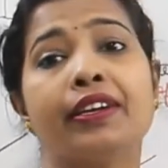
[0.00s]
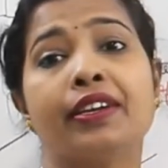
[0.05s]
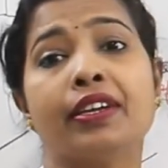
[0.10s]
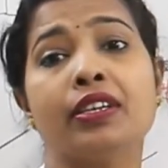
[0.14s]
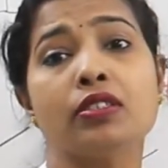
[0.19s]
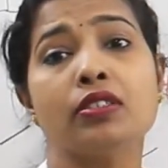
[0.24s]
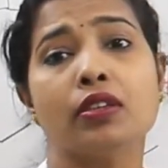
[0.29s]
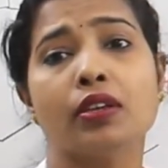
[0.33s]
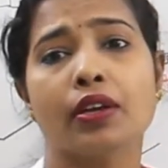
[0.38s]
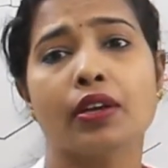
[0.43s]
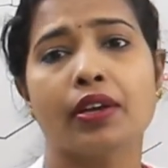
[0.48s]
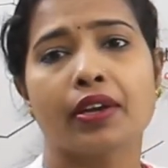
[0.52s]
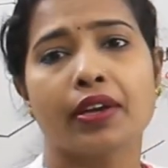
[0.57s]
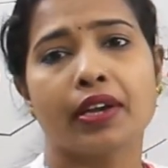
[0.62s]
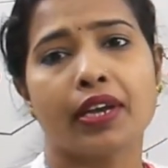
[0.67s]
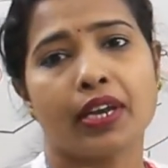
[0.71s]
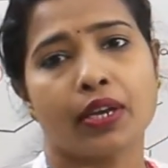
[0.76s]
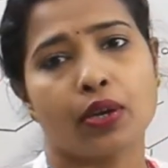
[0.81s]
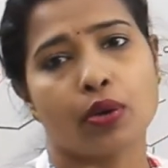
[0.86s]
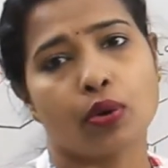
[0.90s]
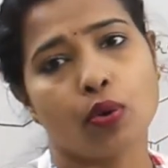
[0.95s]
it is
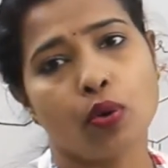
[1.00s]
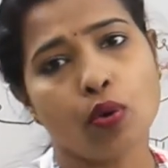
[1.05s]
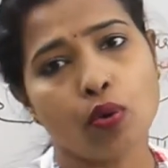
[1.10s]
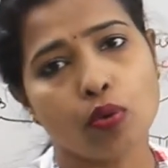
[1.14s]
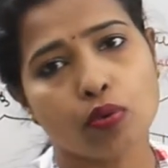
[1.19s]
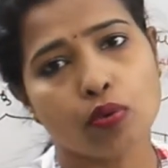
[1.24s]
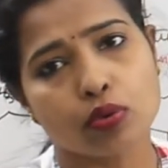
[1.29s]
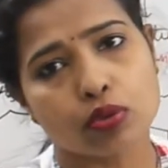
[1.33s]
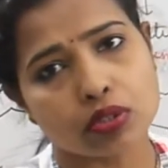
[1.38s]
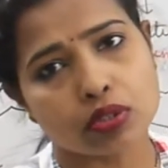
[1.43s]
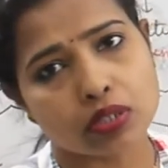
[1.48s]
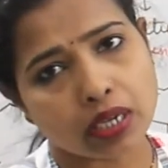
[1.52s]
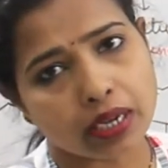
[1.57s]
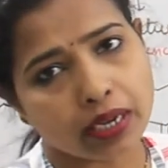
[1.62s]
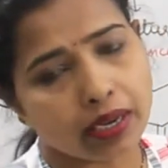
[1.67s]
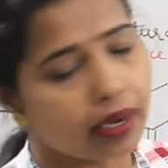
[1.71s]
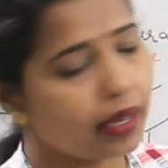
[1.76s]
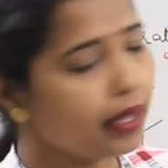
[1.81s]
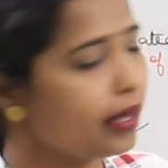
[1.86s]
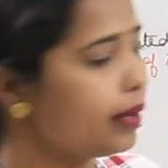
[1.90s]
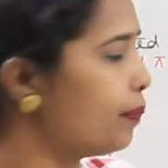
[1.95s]

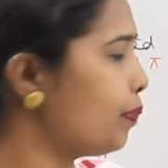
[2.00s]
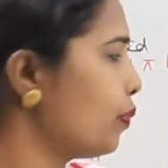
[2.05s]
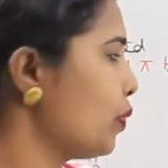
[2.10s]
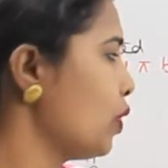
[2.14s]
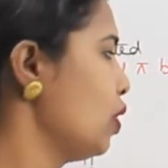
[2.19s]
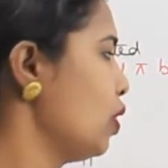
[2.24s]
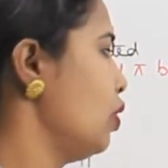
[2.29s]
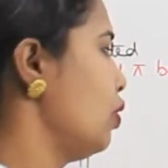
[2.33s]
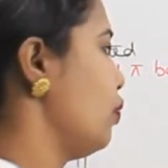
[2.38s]
heterocyclic.